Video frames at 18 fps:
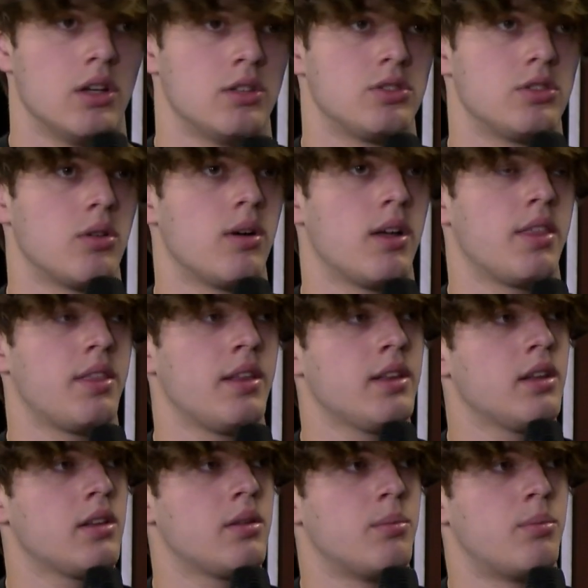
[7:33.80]
So I
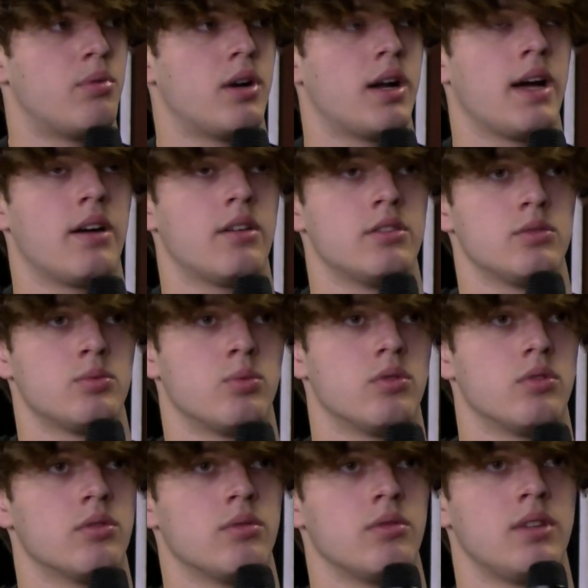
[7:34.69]
think that the Browns
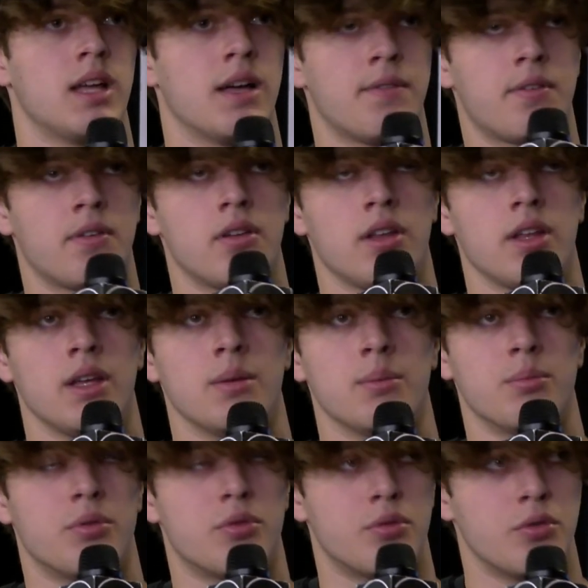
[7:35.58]
will definitely
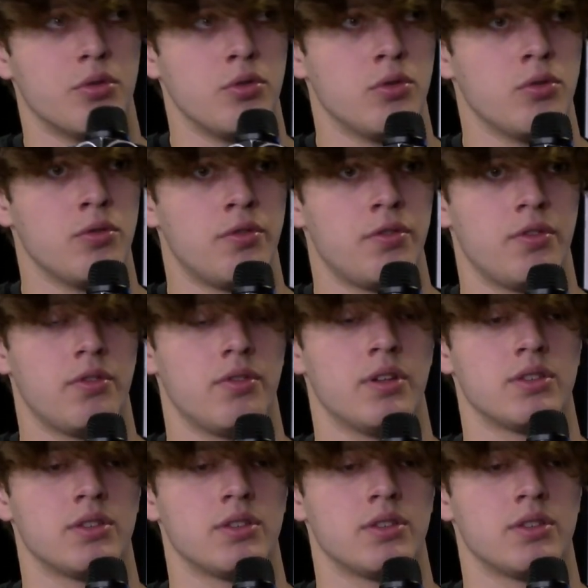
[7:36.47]
improve